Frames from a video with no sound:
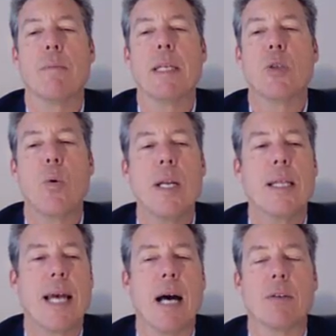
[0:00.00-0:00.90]
So it wouldn't be
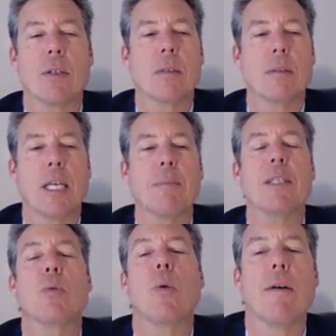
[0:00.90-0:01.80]
twenty thousand,
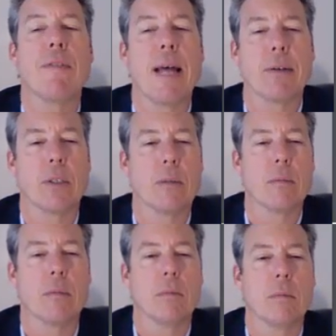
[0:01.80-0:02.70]
it'd be twelve
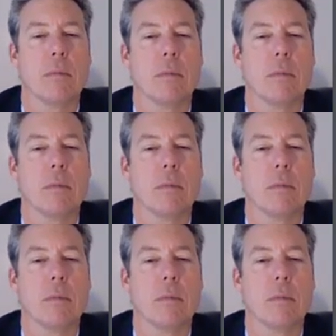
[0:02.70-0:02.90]
thousand.